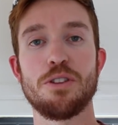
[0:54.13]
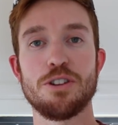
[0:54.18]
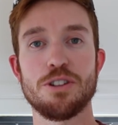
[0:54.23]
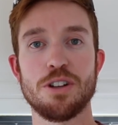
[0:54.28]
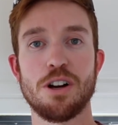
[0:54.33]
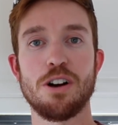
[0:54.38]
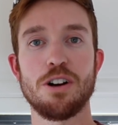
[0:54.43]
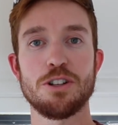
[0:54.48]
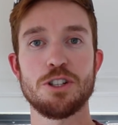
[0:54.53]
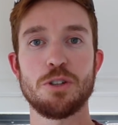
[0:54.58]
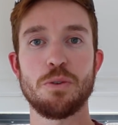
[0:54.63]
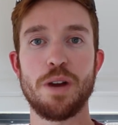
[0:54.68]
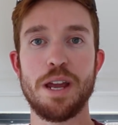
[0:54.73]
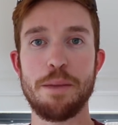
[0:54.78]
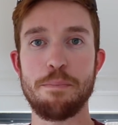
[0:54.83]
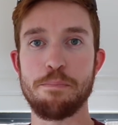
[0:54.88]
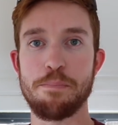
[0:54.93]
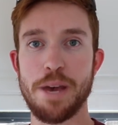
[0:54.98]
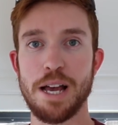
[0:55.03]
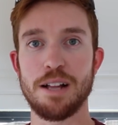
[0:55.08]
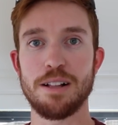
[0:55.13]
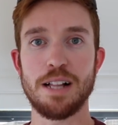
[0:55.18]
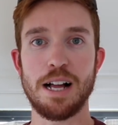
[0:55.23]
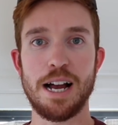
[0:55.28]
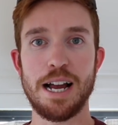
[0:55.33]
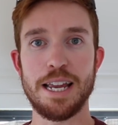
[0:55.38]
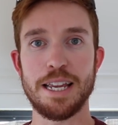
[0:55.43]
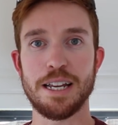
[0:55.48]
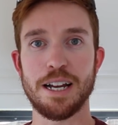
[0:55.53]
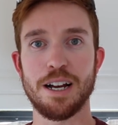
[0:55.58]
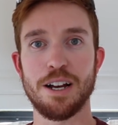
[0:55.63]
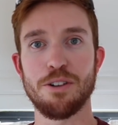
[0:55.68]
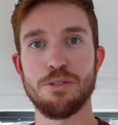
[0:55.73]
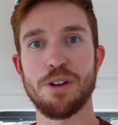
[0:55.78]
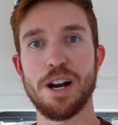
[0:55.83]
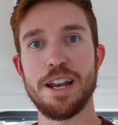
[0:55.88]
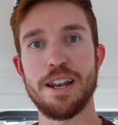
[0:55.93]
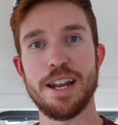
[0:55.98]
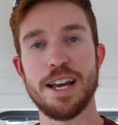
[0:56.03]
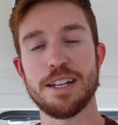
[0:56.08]
There's also a bell icon
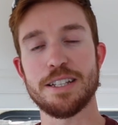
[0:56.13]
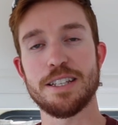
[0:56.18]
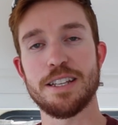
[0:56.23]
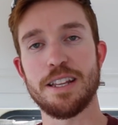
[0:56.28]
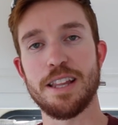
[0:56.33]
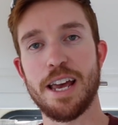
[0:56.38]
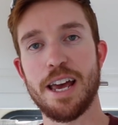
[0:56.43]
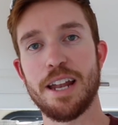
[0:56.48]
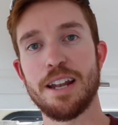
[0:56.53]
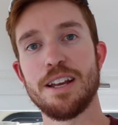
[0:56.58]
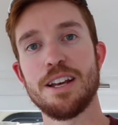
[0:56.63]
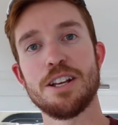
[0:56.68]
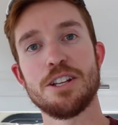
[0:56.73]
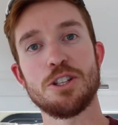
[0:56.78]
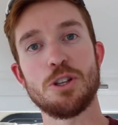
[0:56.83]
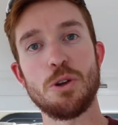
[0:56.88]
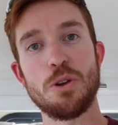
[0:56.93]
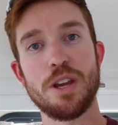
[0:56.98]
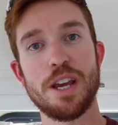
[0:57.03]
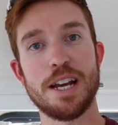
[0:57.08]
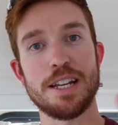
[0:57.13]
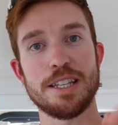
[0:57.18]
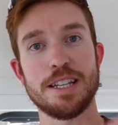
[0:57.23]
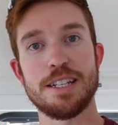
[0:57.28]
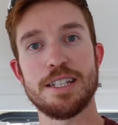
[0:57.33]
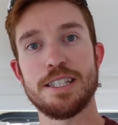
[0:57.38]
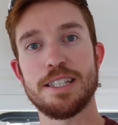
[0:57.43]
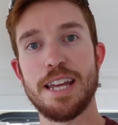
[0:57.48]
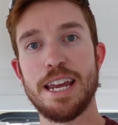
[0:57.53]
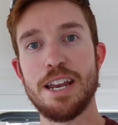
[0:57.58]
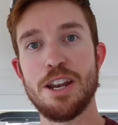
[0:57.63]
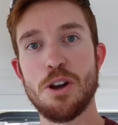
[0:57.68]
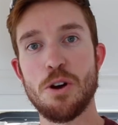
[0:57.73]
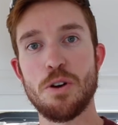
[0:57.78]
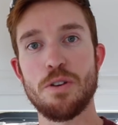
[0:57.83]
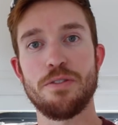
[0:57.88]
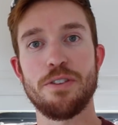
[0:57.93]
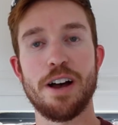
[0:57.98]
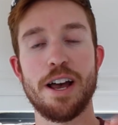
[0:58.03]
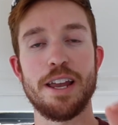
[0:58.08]
right next to that so you guys can stay
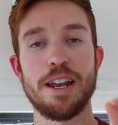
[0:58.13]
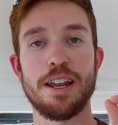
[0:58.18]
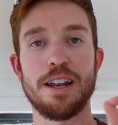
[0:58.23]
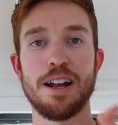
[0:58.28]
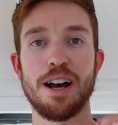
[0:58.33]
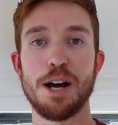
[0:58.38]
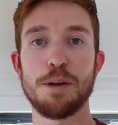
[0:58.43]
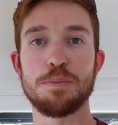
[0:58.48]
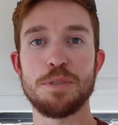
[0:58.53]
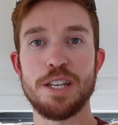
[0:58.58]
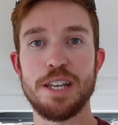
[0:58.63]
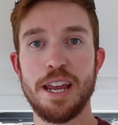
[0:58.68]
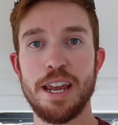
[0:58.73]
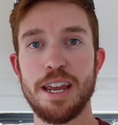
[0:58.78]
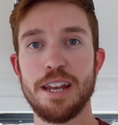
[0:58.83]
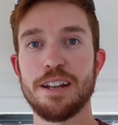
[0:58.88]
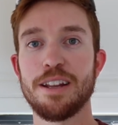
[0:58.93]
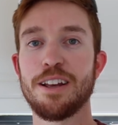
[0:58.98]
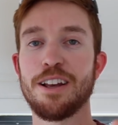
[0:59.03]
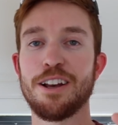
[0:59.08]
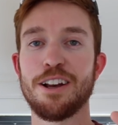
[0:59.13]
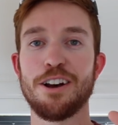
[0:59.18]
notified and up to date